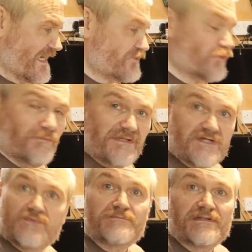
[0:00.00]
Normally
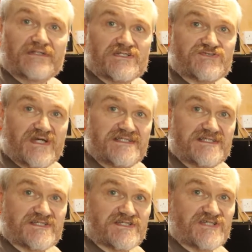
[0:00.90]
you would build it straight
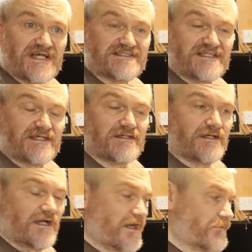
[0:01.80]
into the chassis,
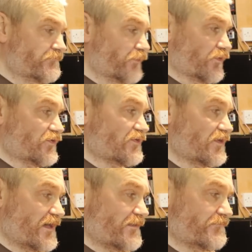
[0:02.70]
but
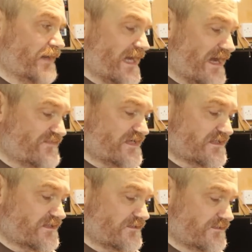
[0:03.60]
by
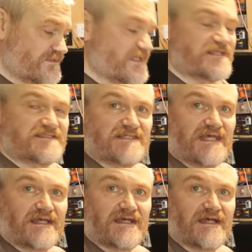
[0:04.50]
having this,
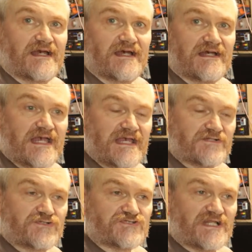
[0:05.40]

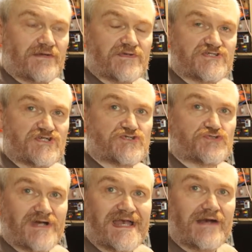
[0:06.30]
it does allow you to
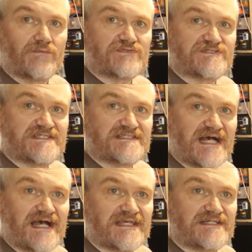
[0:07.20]
try out
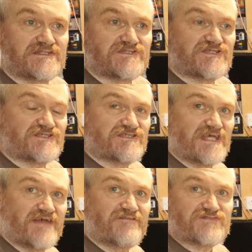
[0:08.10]
designs,
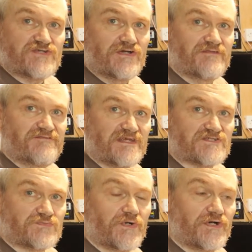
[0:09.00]
see if certain
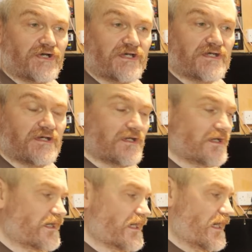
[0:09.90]
things work,
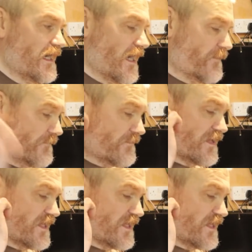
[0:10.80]
and